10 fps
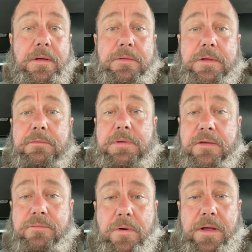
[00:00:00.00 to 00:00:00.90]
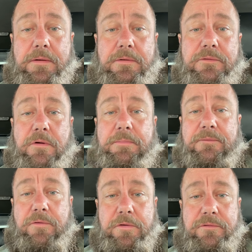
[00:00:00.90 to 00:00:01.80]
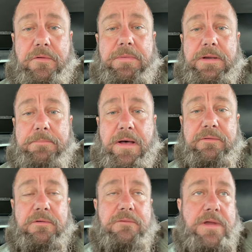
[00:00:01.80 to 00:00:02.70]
Then guess what? You start to focus on being positive.